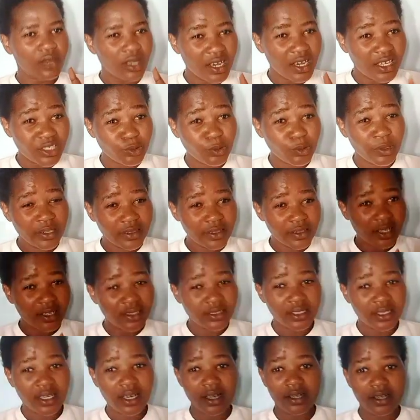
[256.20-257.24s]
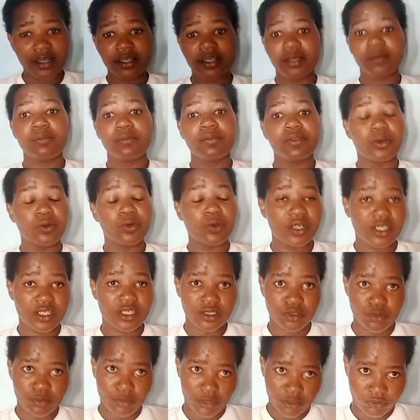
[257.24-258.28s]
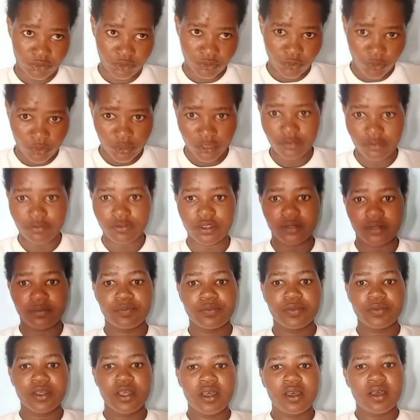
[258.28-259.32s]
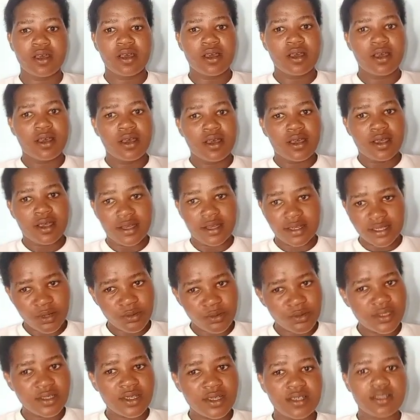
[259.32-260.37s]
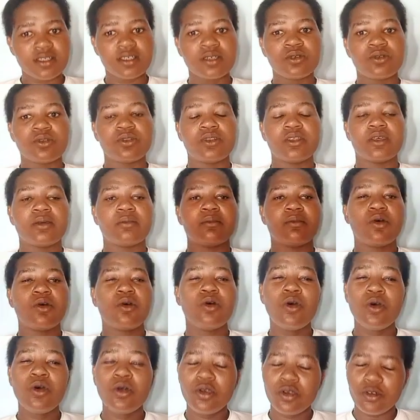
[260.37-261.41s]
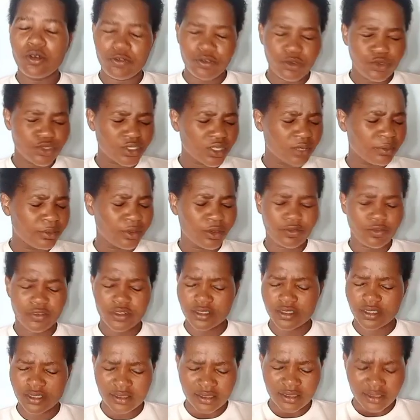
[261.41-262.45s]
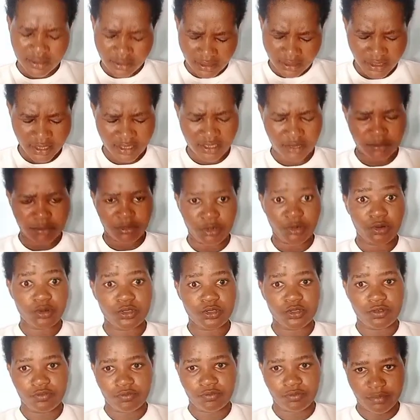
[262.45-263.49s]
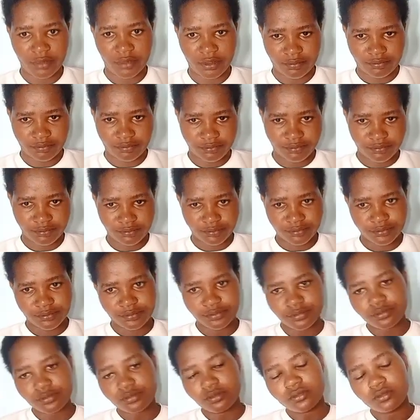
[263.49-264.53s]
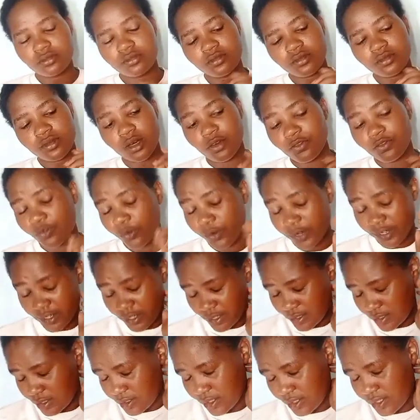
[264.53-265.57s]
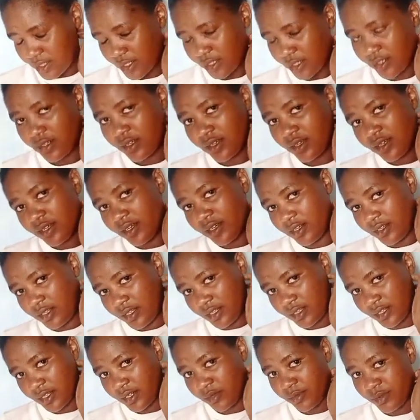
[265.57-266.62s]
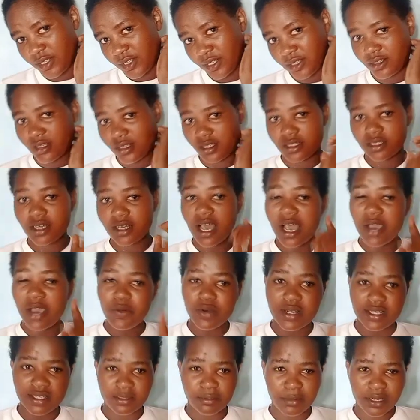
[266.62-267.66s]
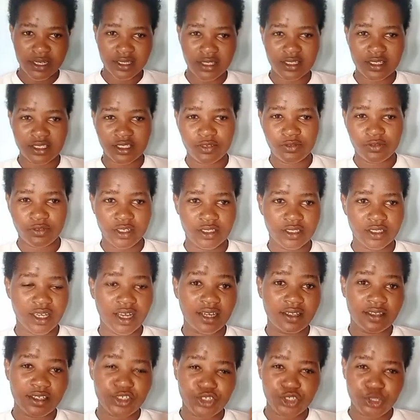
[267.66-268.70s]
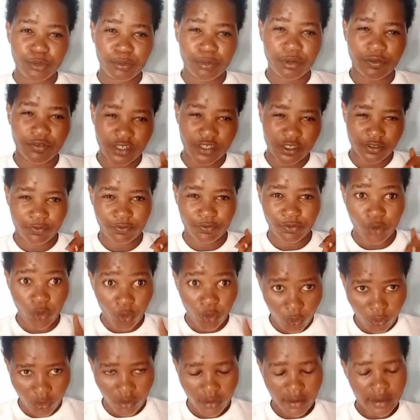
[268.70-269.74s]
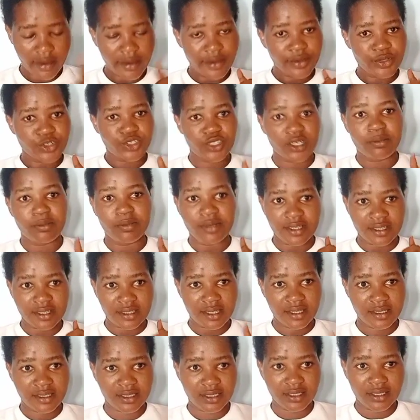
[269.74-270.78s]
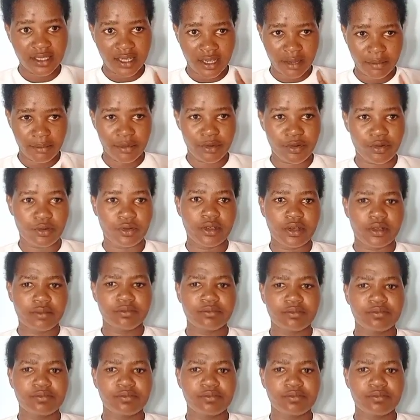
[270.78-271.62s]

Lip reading: And when they had sung an hymn, they went to Mount Olives. And now Jesus said to them, "All of you shall be offended this night because of me. For it is written in the scriptures that I will smite the shepherd, and the sheep of his flock shall be scattered abroad."